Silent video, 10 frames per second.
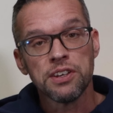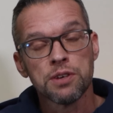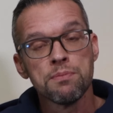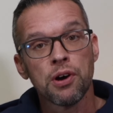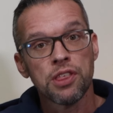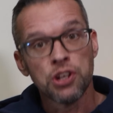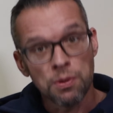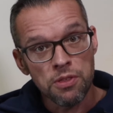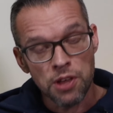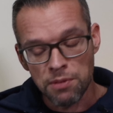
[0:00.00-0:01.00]
You can buy the
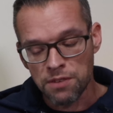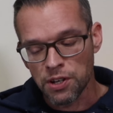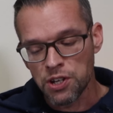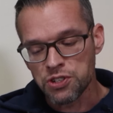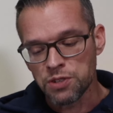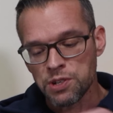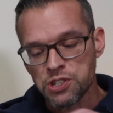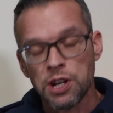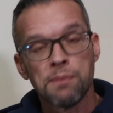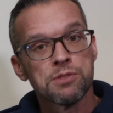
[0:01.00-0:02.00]
non-thermo version,
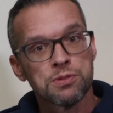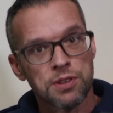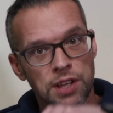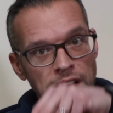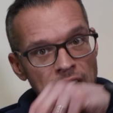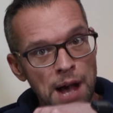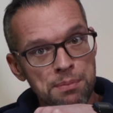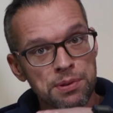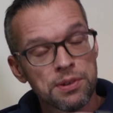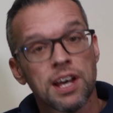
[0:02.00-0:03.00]
which comes with a
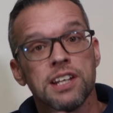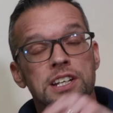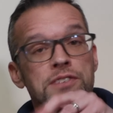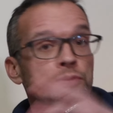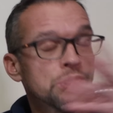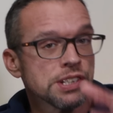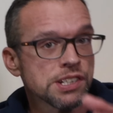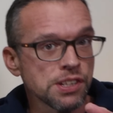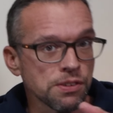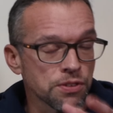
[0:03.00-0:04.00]
cap, and then if you
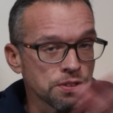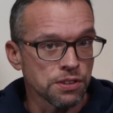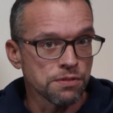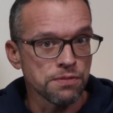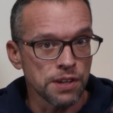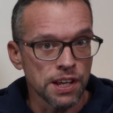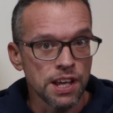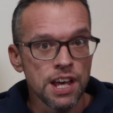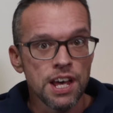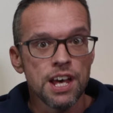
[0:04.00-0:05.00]
wanted to, you could fit
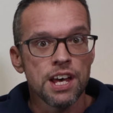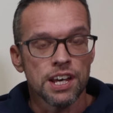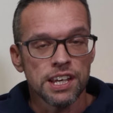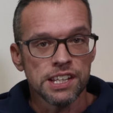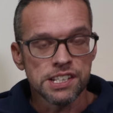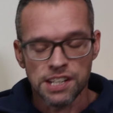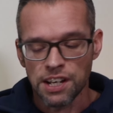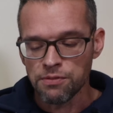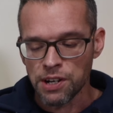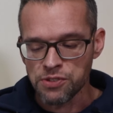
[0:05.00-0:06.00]
a
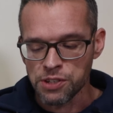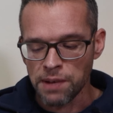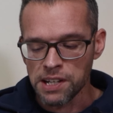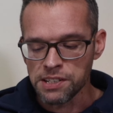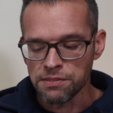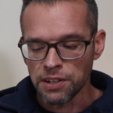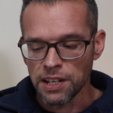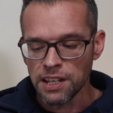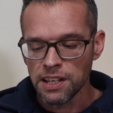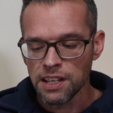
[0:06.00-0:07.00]
heater
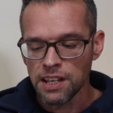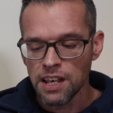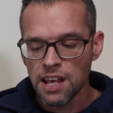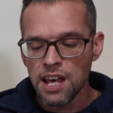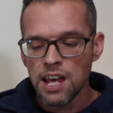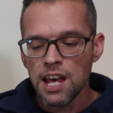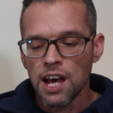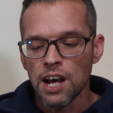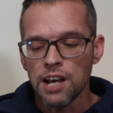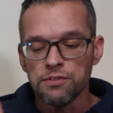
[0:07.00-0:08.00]
retrospectively.
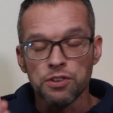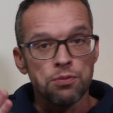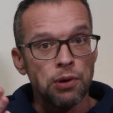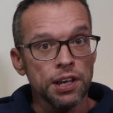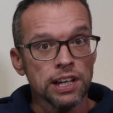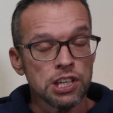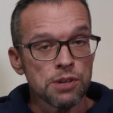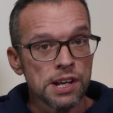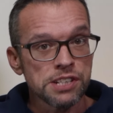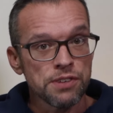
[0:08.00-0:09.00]
If you're buying a
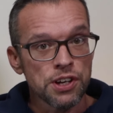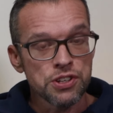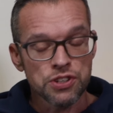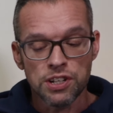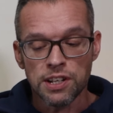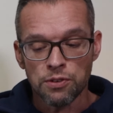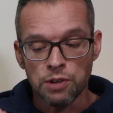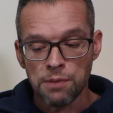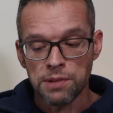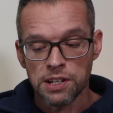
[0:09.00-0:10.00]
US version, it will
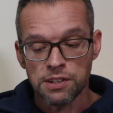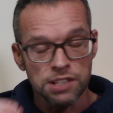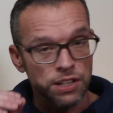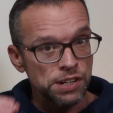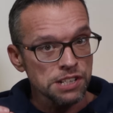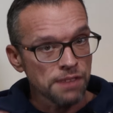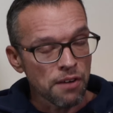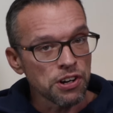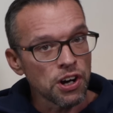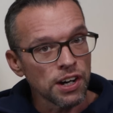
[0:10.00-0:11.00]
come in degrees
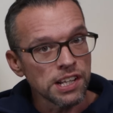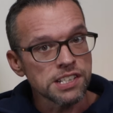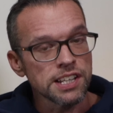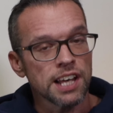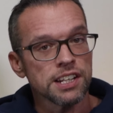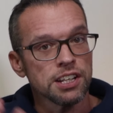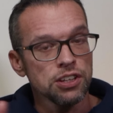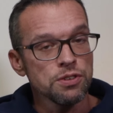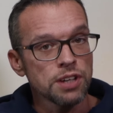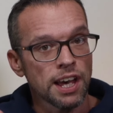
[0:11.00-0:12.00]
Fahrenheit, and
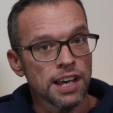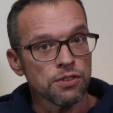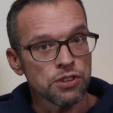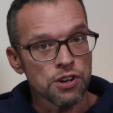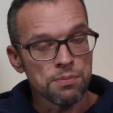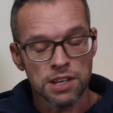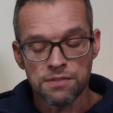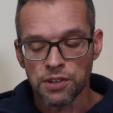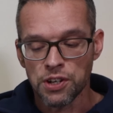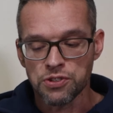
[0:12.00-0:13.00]
a UK or
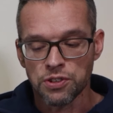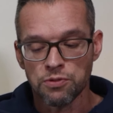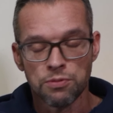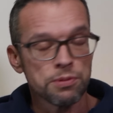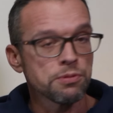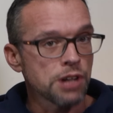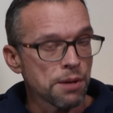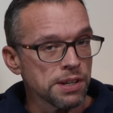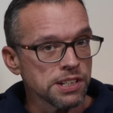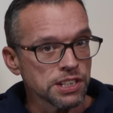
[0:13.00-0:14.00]
European version will
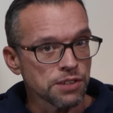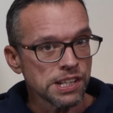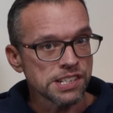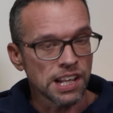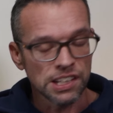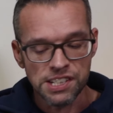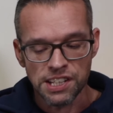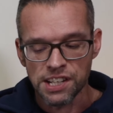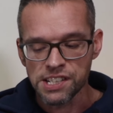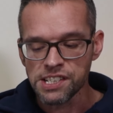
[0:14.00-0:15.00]
come in degrees
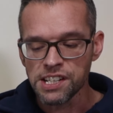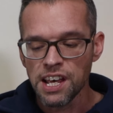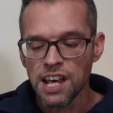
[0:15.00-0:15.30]
Celsius.